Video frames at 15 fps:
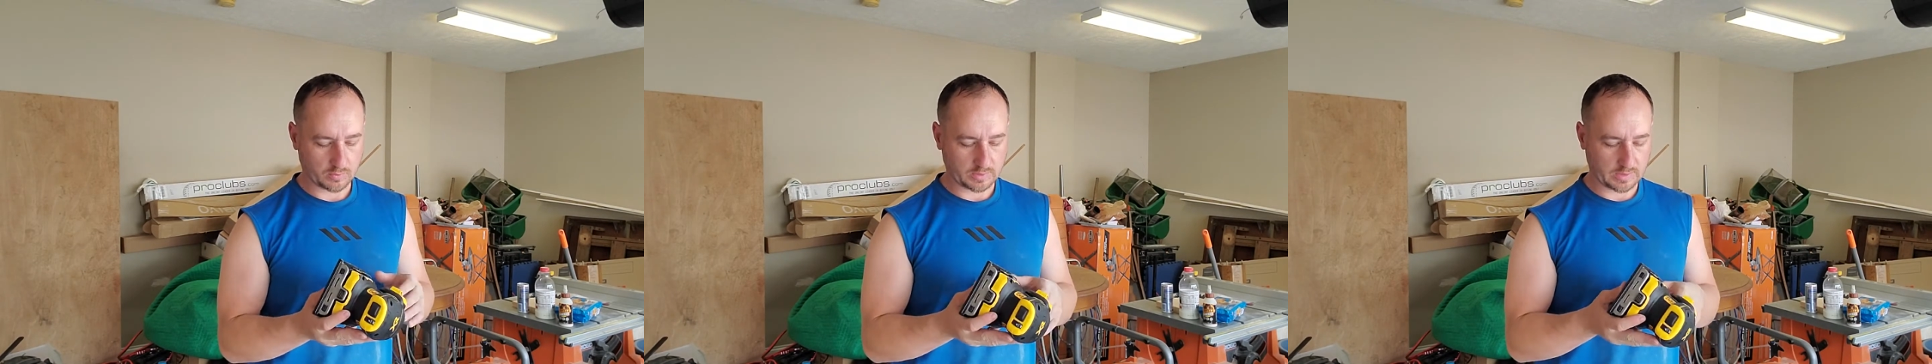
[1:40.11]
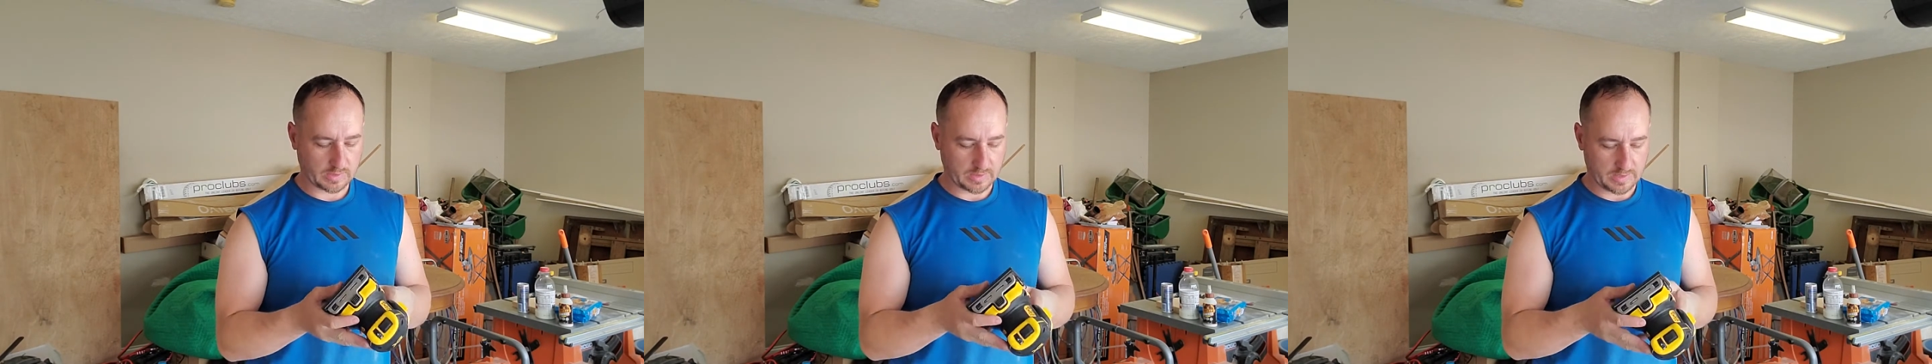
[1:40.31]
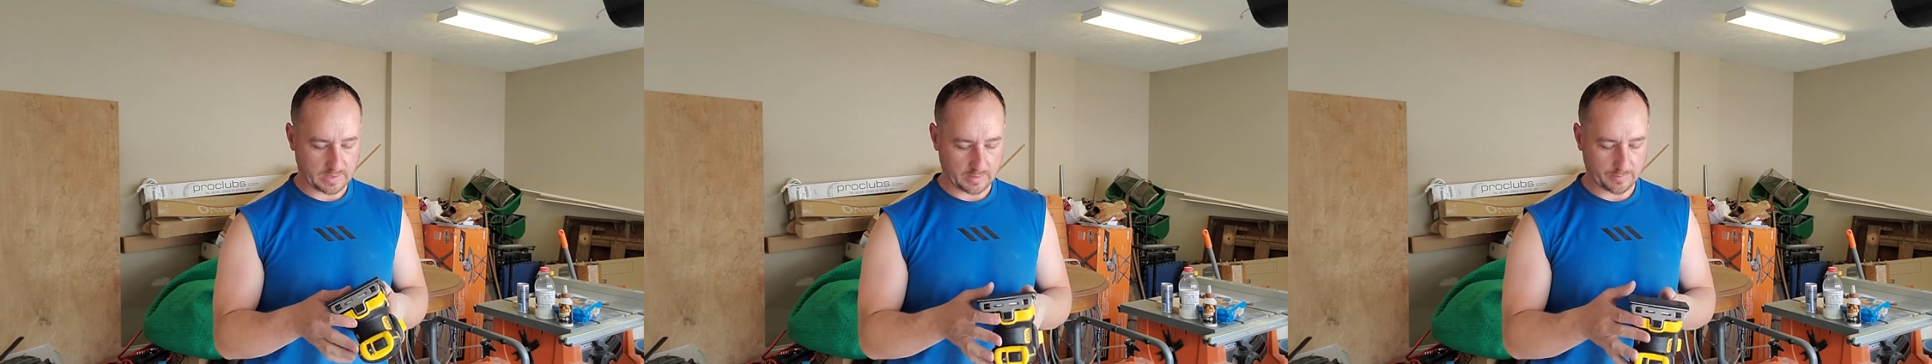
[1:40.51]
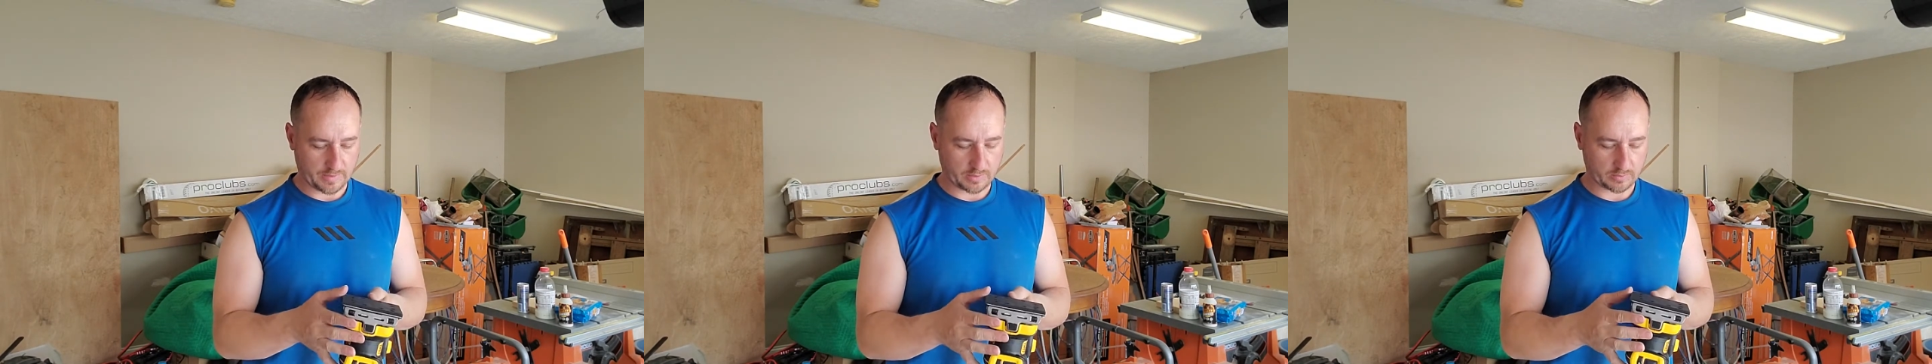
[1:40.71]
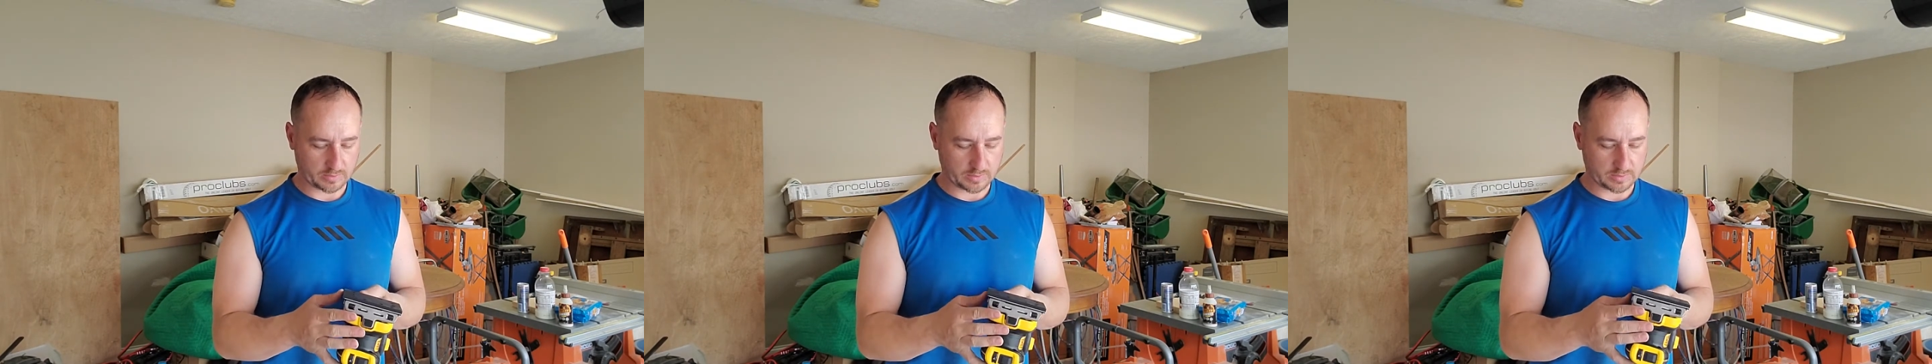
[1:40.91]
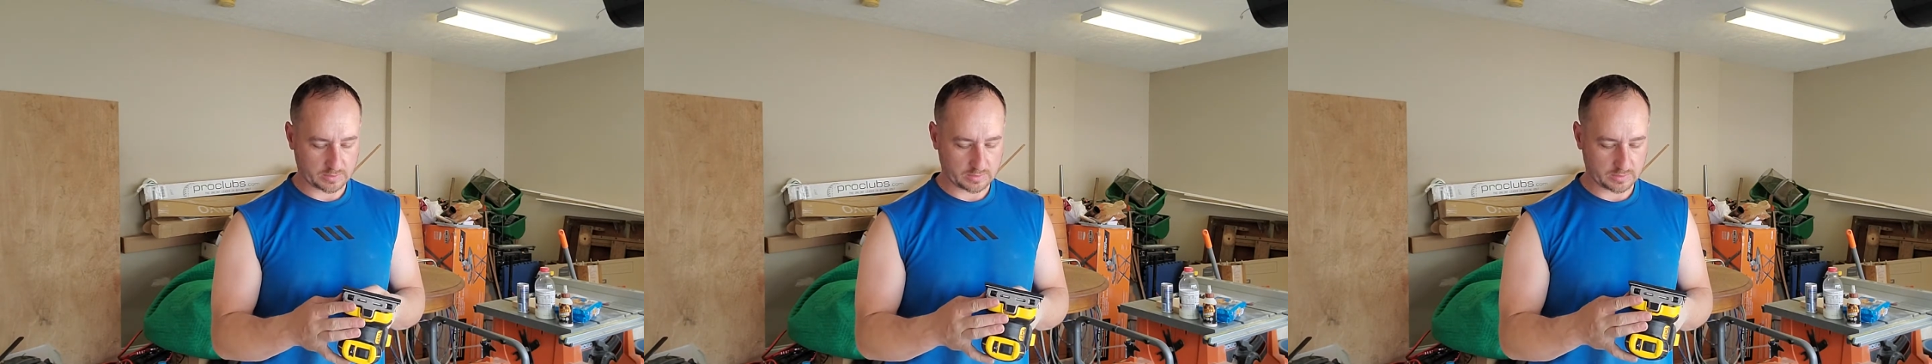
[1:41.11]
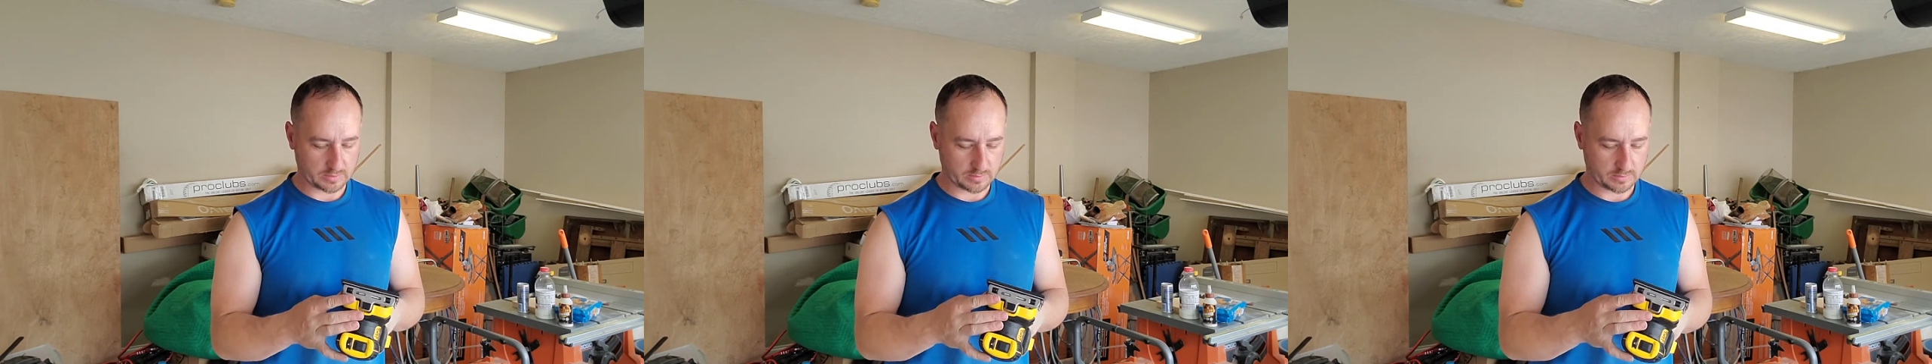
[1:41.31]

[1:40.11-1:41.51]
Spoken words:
thing I like about this